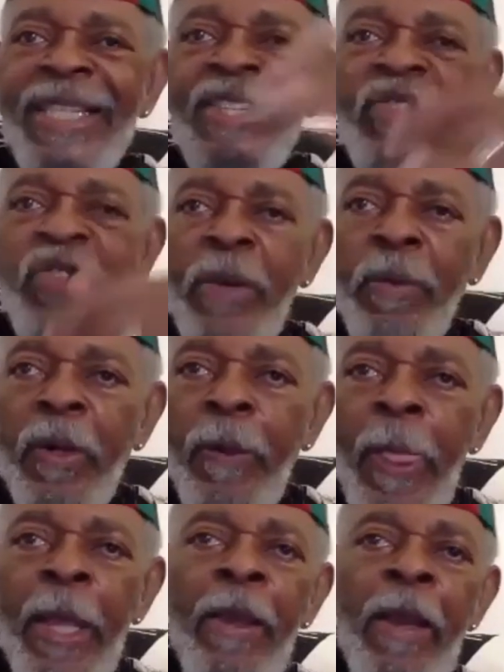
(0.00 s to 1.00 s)
in
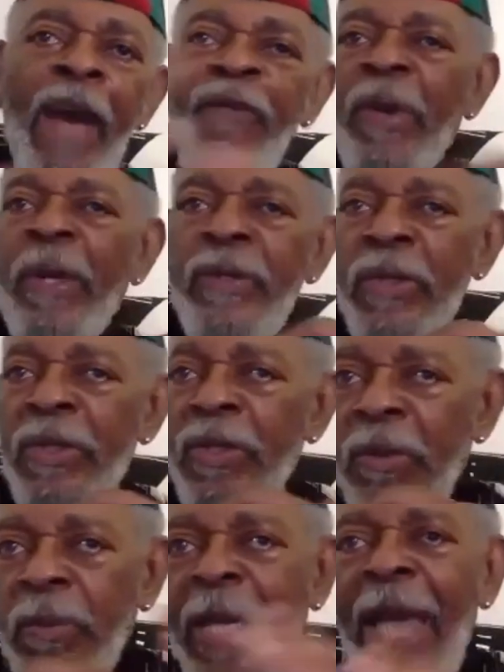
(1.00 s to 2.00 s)
general. Africans are
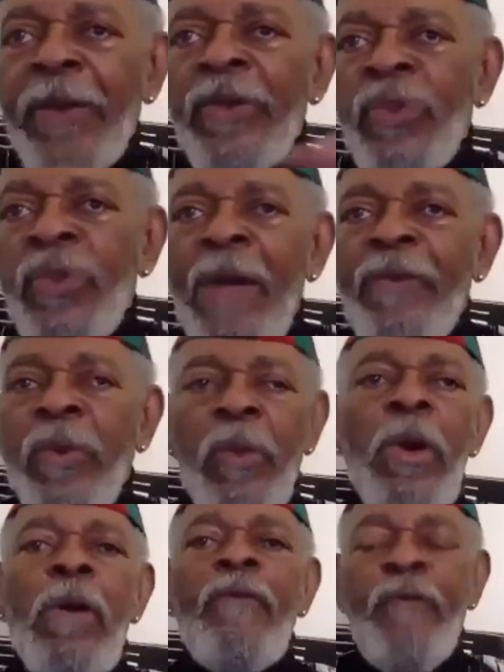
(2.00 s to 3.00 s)
scattered throughout the
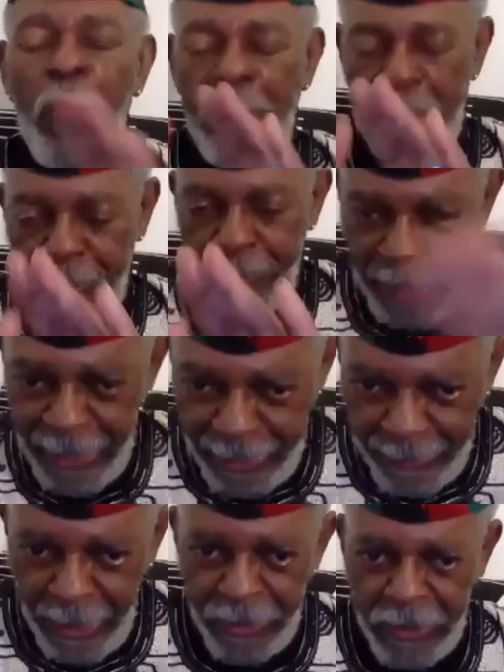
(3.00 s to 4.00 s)
world,
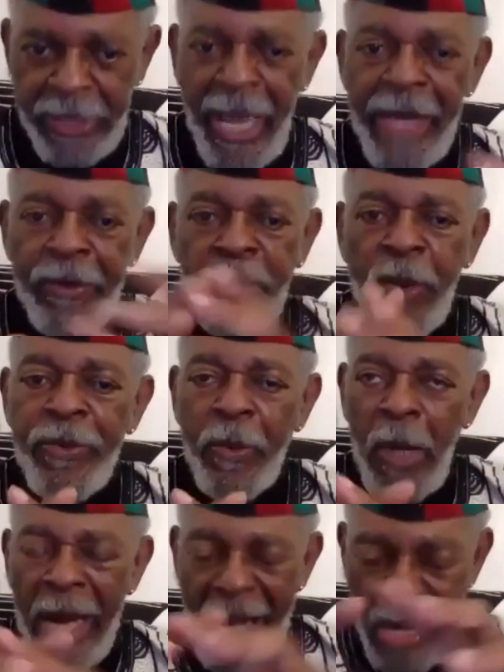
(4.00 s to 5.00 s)
forcibly scattered throughout the
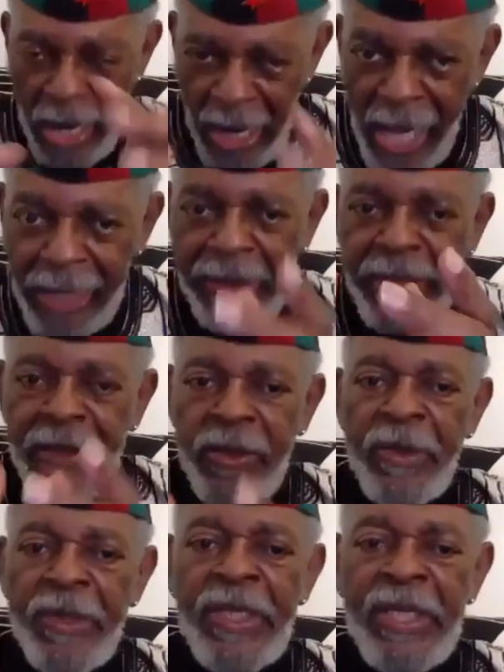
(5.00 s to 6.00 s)
world, and locked
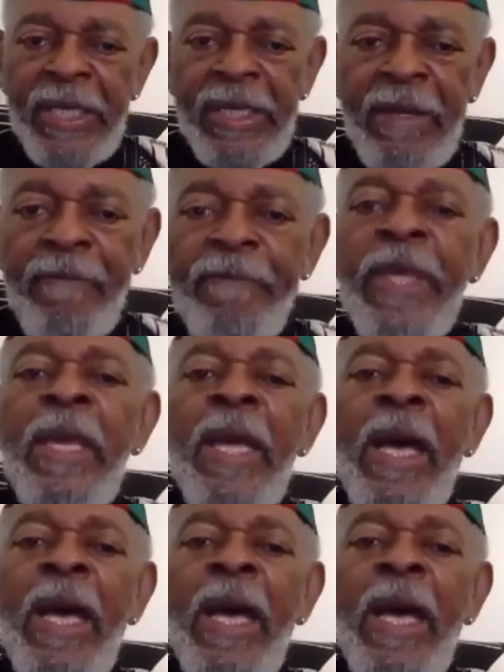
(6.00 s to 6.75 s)
into a system